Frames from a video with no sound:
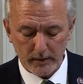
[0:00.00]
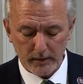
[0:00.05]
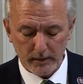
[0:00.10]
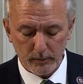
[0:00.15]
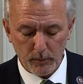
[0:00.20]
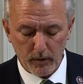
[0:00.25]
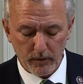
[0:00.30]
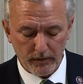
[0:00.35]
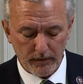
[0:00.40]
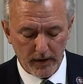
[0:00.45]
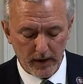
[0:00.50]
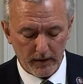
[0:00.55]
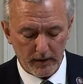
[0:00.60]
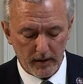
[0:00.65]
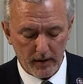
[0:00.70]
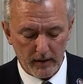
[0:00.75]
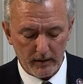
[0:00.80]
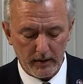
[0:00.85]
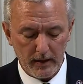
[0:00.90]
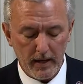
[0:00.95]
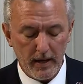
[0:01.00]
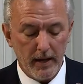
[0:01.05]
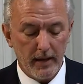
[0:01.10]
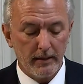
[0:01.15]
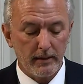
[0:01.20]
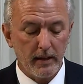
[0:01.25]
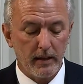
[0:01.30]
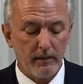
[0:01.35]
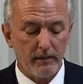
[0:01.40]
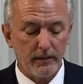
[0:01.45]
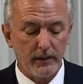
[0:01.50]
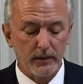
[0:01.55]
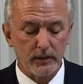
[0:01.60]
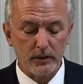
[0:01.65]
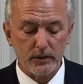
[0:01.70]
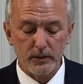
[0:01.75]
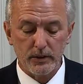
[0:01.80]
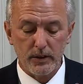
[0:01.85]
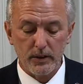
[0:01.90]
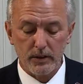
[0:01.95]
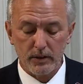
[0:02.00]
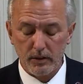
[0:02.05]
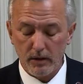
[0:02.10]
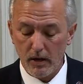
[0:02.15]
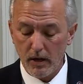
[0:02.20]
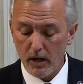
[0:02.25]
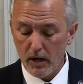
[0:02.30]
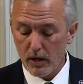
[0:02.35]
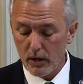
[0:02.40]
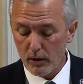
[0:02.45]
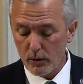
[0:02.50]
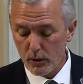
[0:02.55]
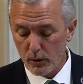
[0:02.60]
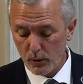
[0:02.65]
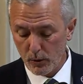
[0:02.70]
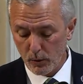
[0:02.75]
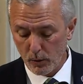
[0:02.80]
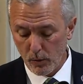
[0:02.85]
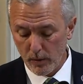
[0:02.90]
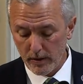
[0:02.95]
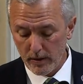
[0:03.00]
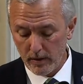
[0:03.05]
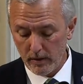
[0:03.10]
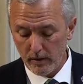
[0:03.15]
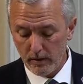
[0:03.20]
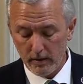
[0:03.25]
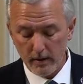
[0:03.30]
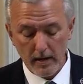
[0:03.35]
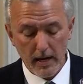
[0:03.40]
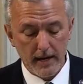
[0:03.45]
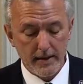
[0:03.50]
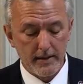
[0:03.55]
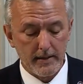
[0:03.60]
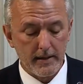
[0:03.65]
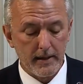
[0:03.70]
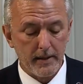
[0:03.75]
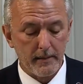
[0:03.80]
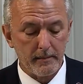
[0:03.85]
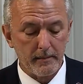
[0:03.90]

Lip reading: fentanyl than in fiscal year 2019.